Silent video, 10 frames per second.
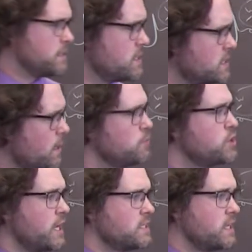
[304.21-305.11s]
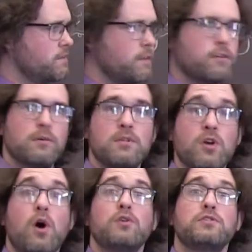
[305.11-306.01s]
subject of the verb is
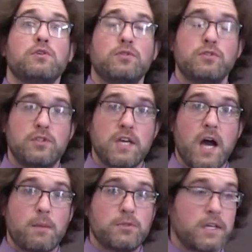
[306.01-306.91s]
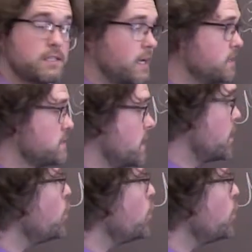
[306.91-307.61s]
also the object. I can say